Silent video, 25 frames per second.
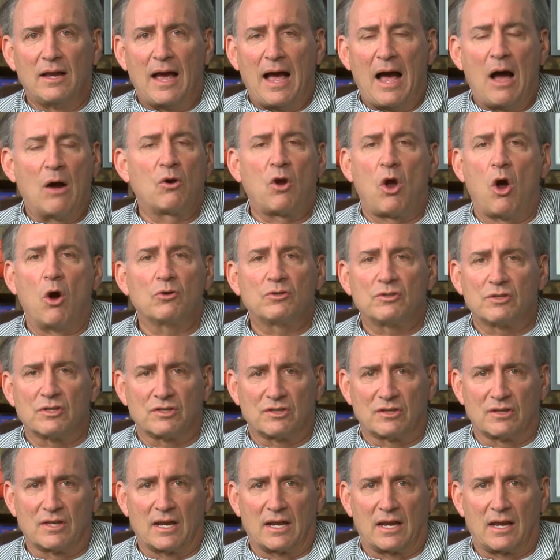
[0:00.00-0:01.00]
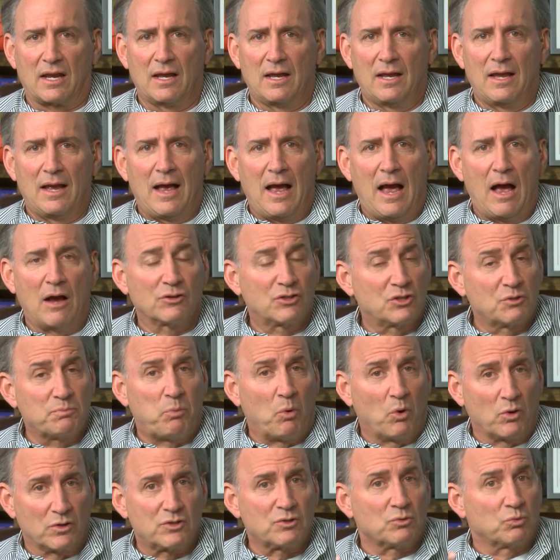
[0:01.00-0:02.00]
how coaches think, how
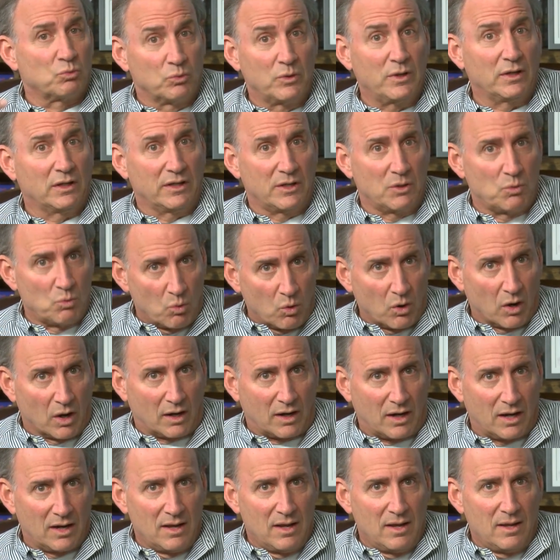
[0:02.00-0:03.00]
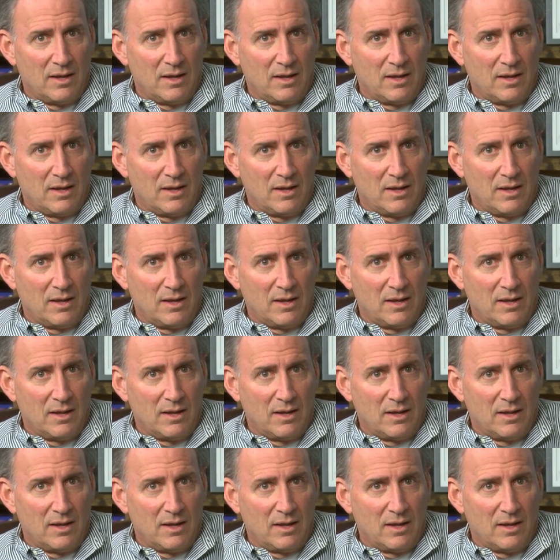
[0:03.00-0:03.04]
sports really work.